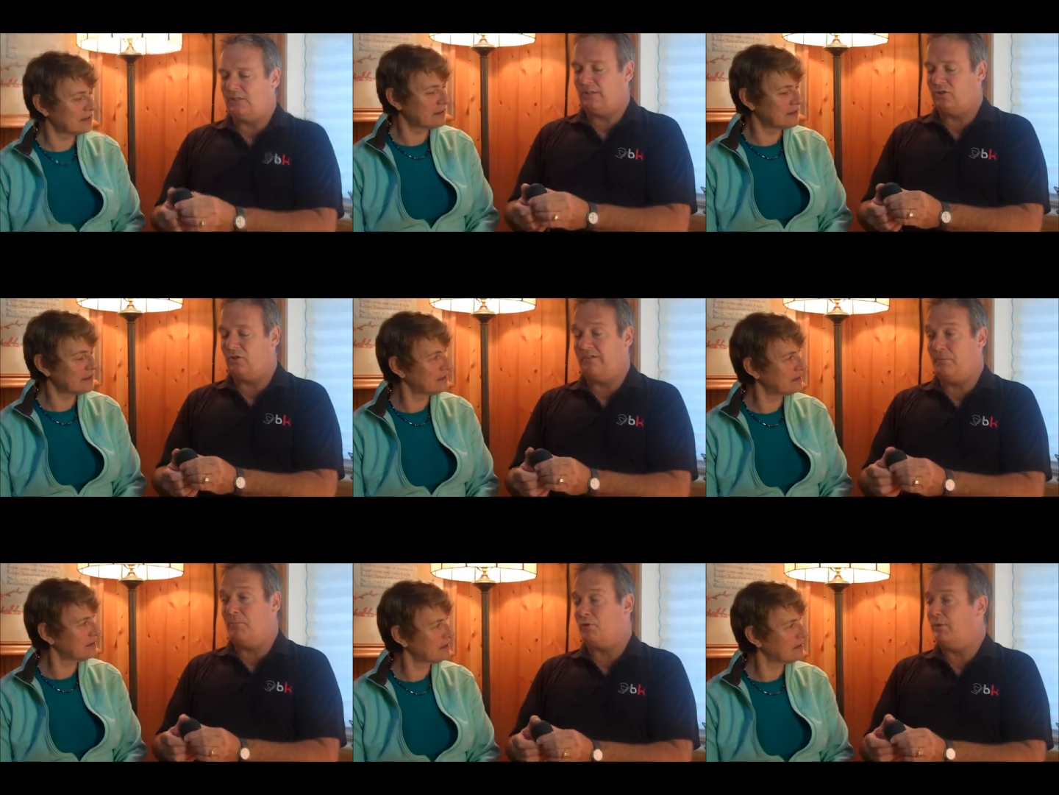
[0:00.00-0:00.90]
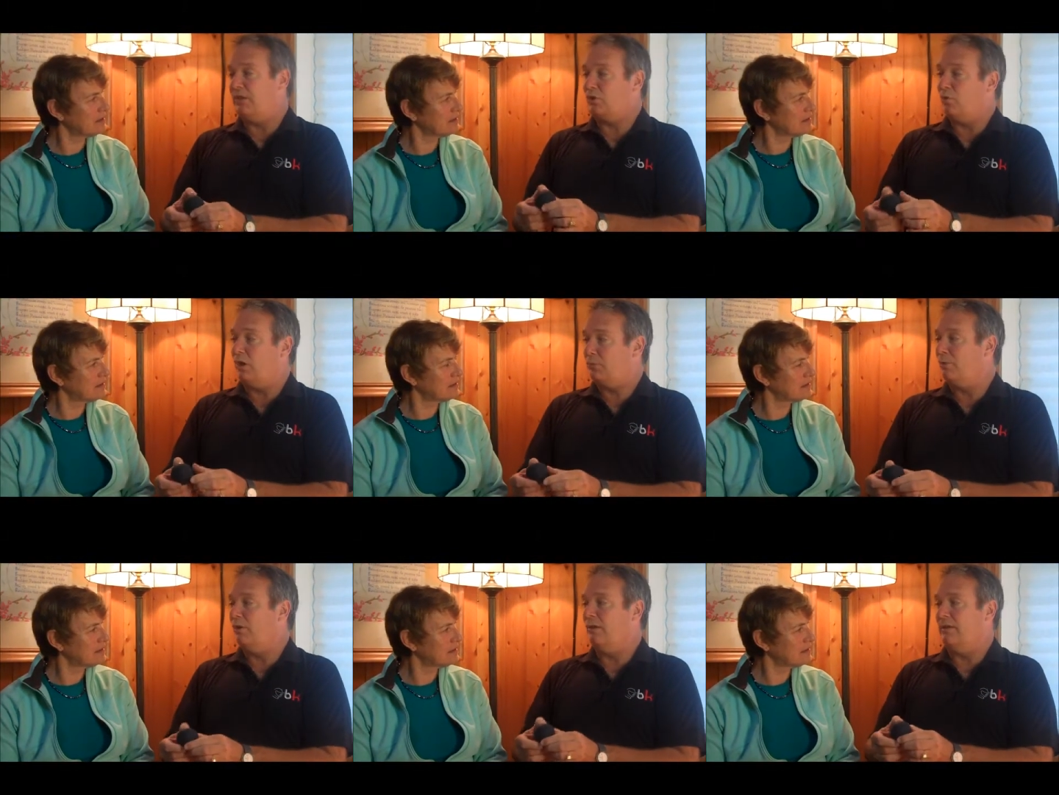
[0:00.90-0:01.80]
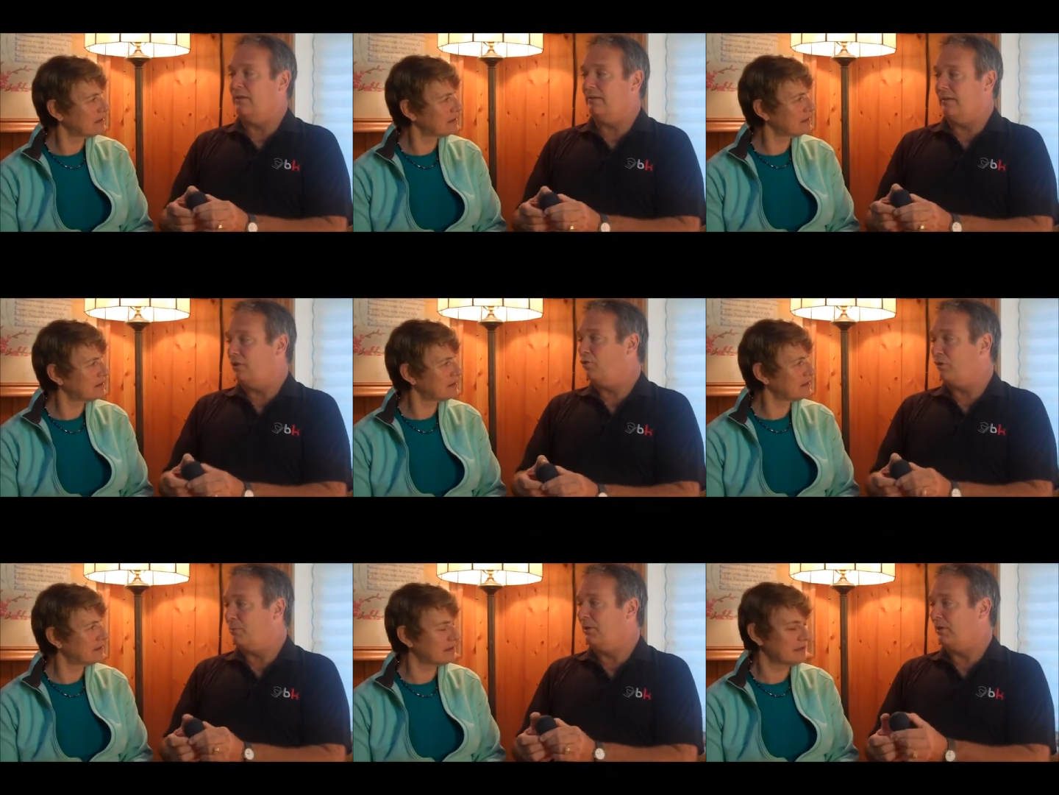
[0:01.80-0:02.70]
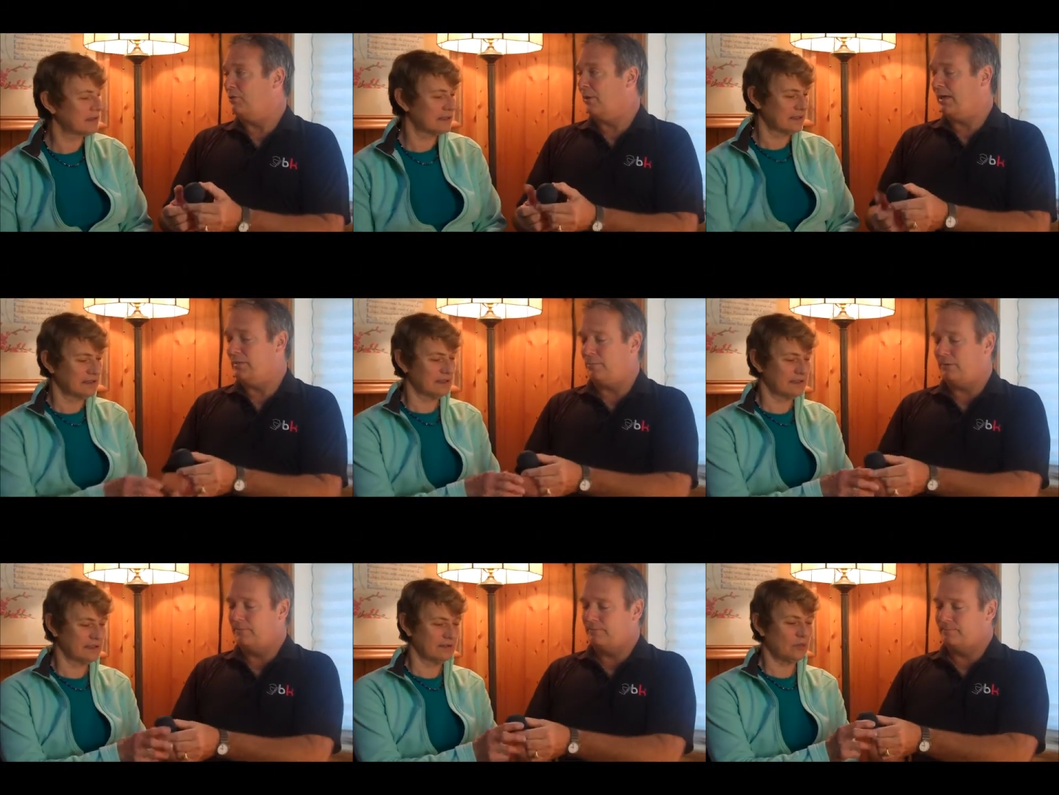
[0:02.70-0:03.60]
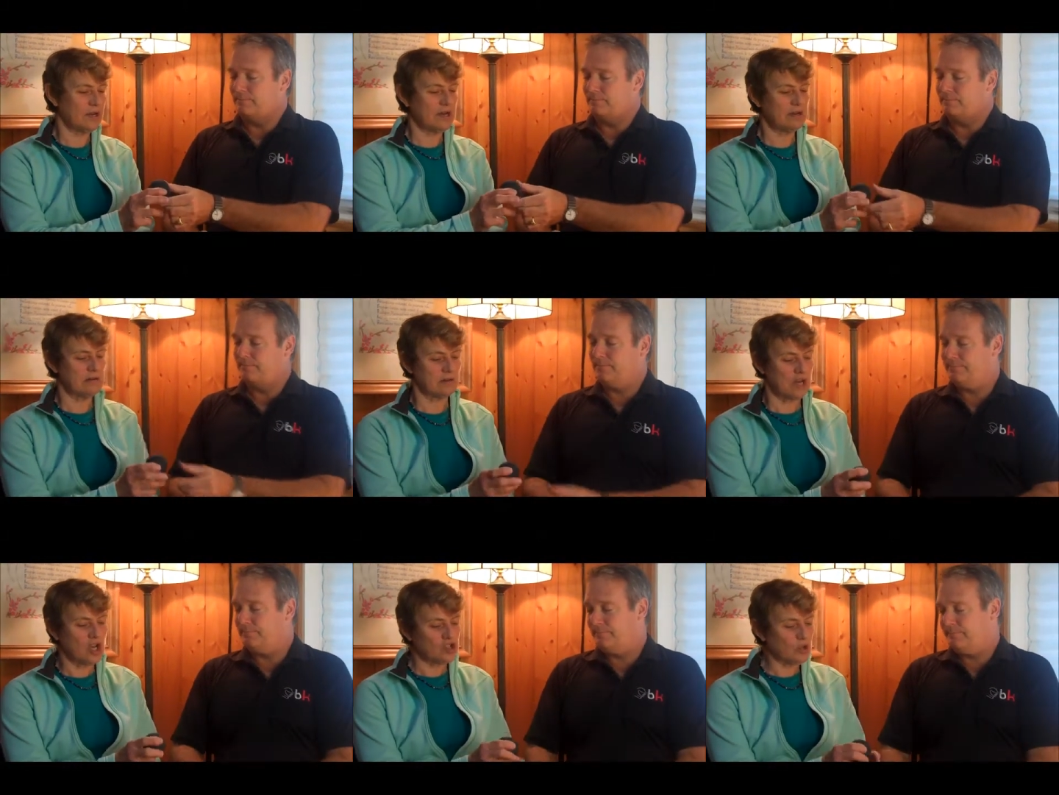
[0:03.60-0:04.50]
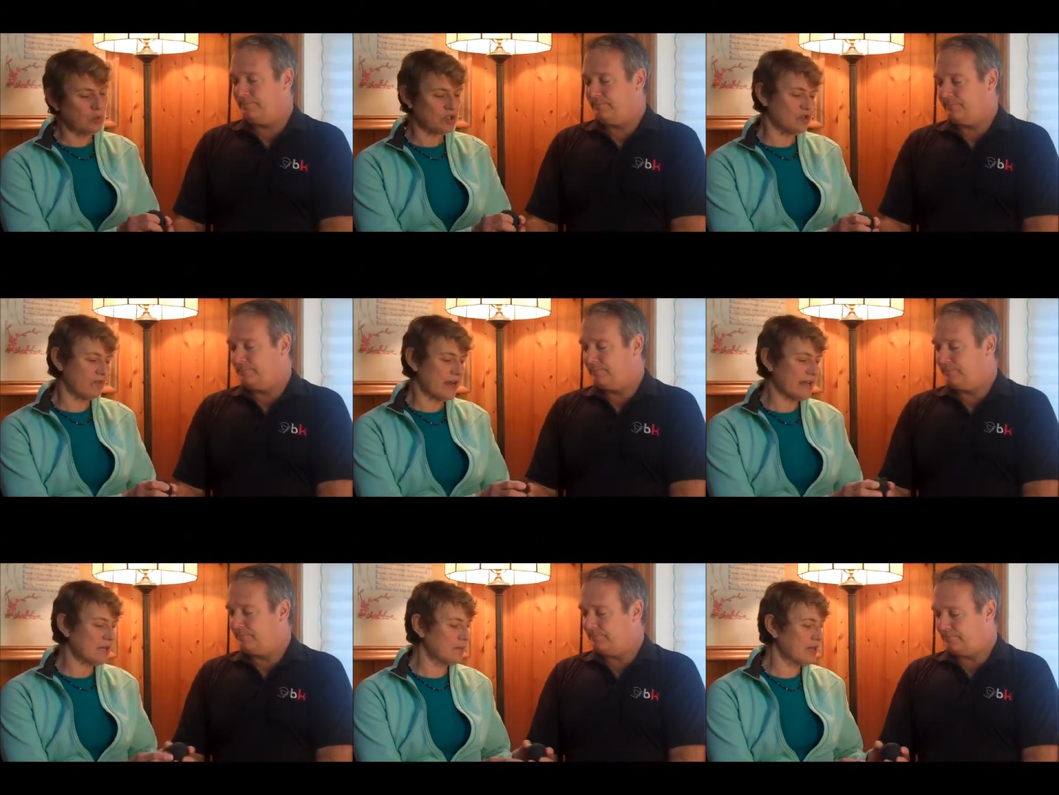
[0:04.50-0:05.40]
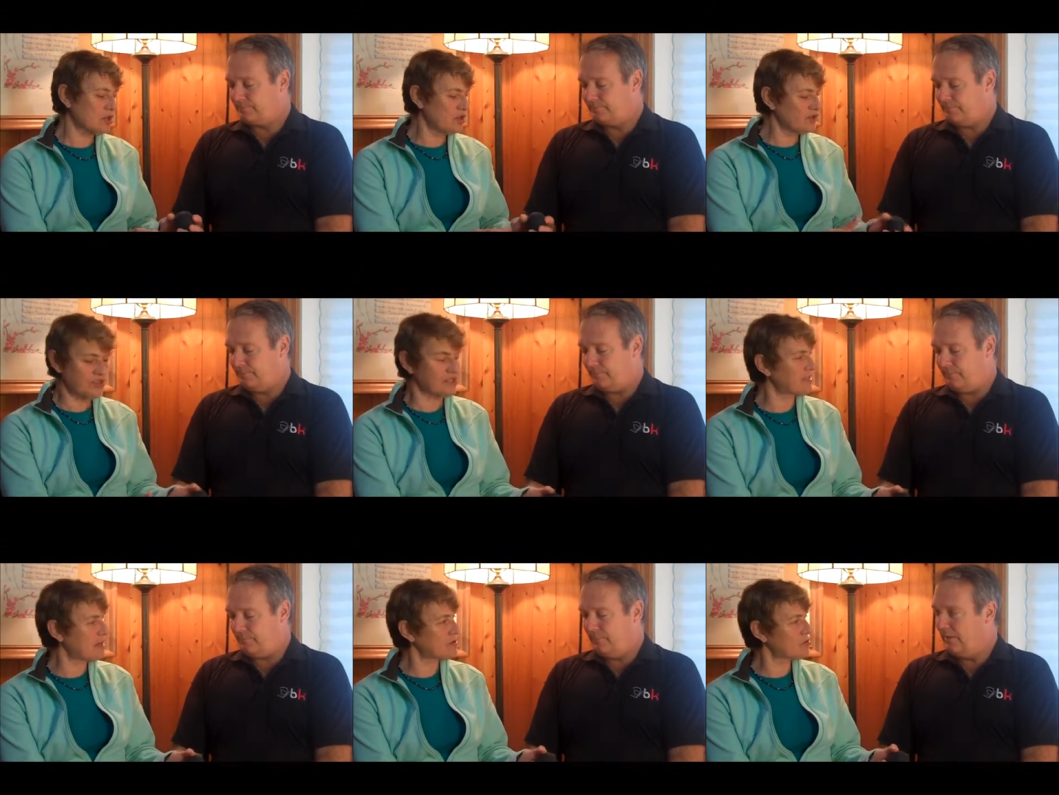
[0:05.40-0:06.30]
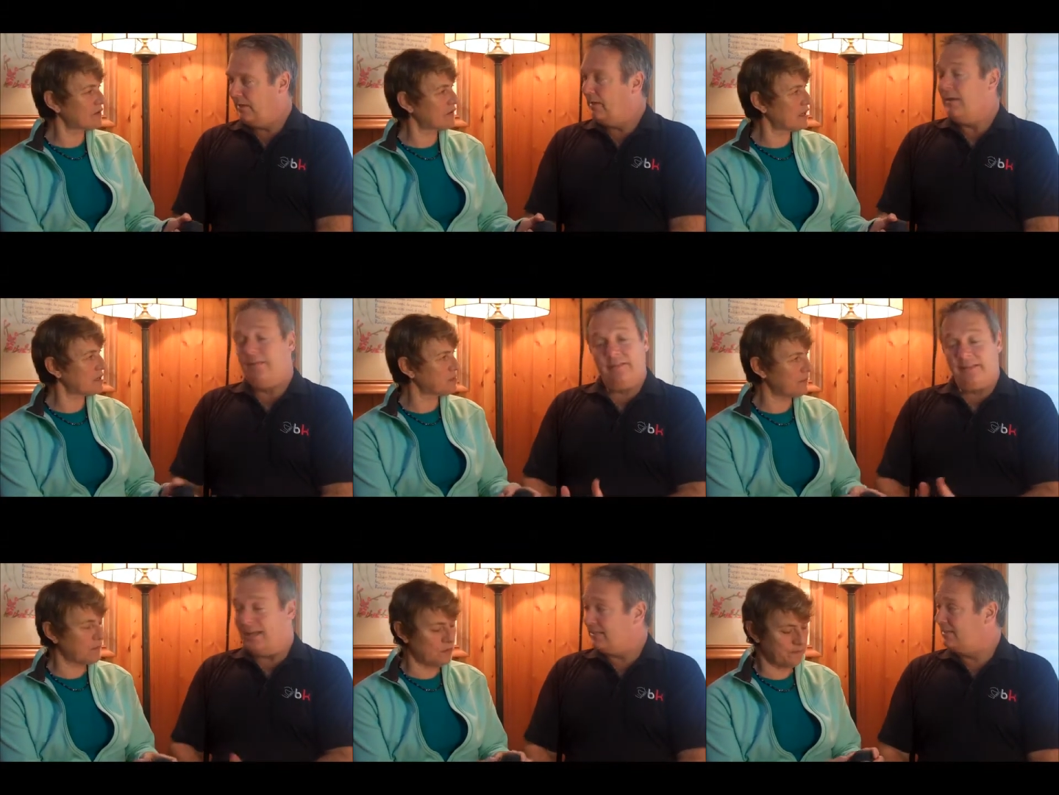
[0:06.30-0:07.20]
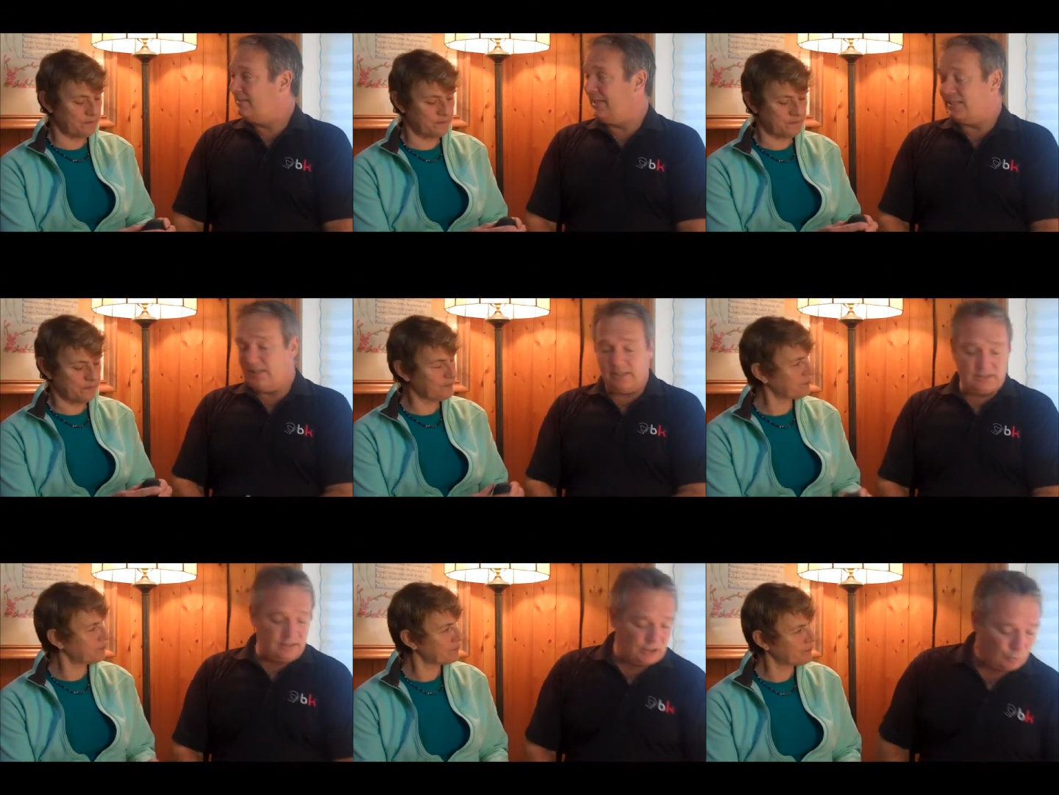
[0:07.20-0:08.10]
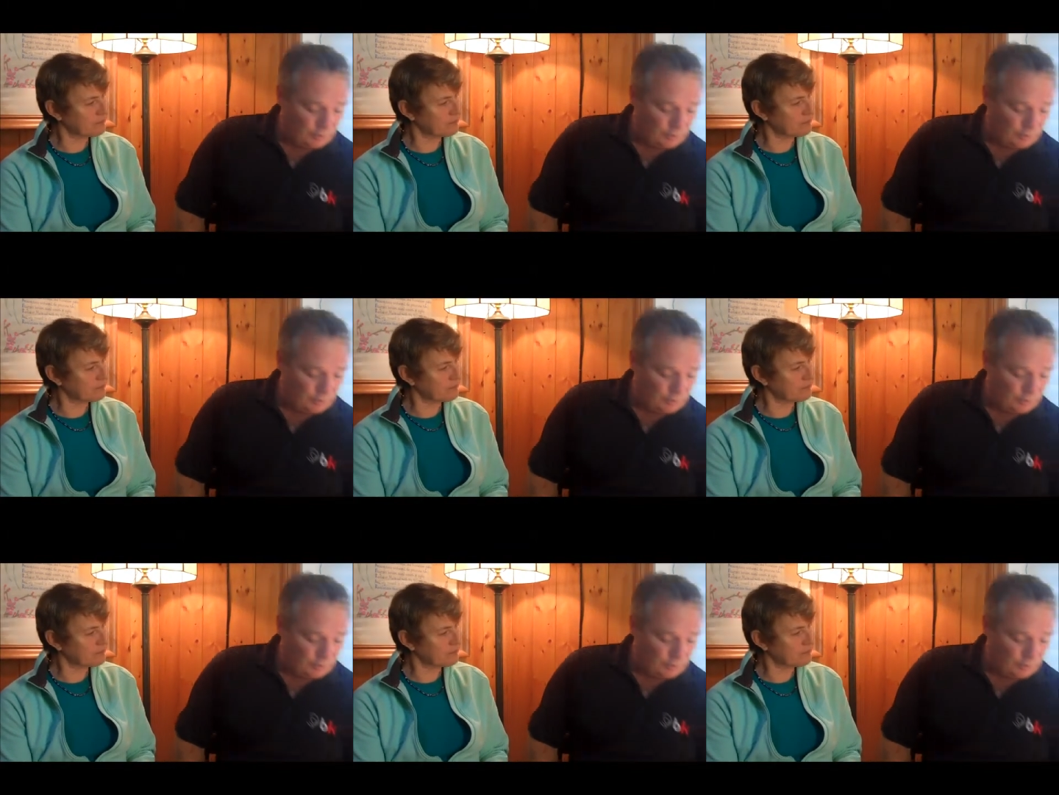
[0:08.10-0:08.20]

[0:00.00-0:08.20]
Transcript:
Speaker 1: uh, sort of in between a squash ball and a, and a North American racquetball.
Speaker 2: Wow. So what sort of racket am I going to use? The same sort of thing as before? That's
Speaker 1: that's nice thing as